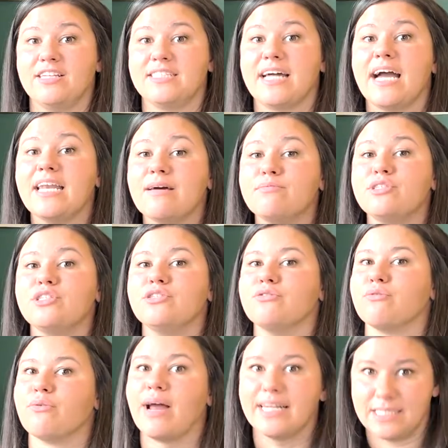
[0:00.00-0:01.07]
signed up to do
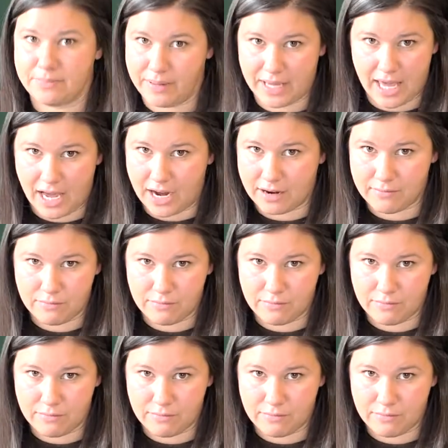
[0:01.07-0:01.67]
respite care,